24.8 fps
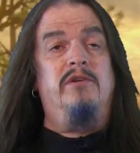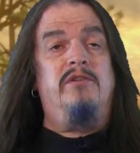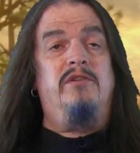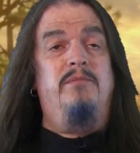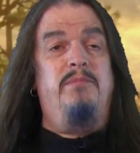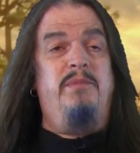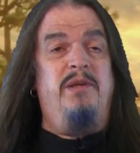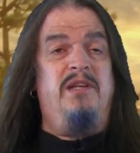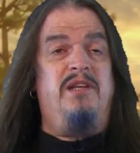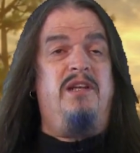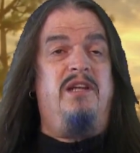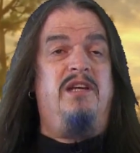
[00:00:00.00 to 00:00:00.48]
looked a
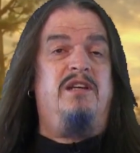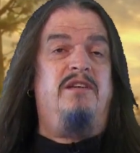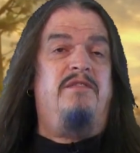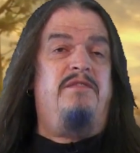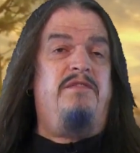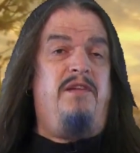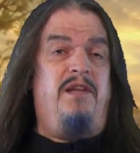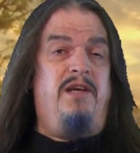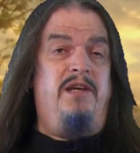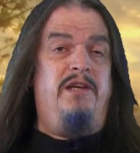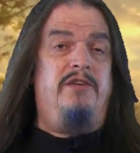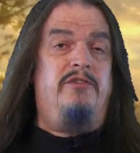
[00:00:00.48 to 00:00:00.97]
bit like a
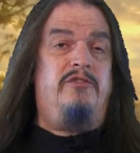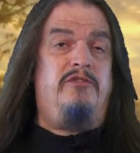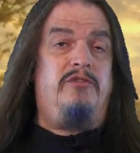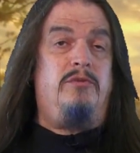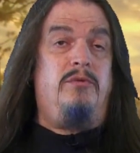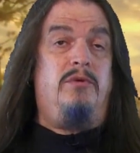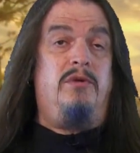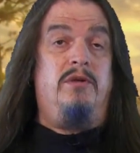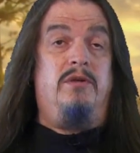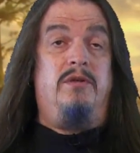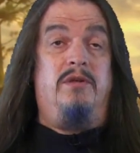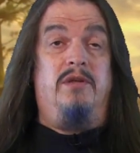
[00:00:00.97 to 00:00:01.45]
flying
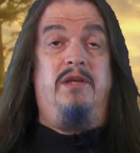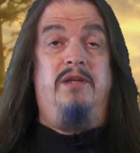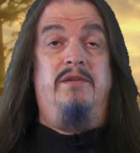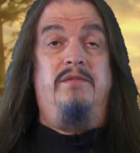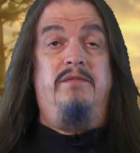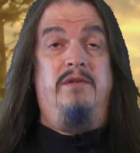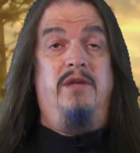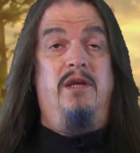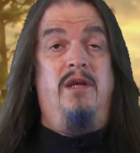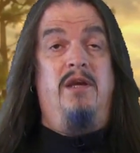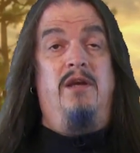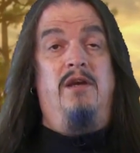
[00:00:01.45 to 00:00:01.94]
squirrel,
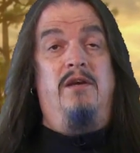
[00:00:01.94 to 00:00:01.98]
and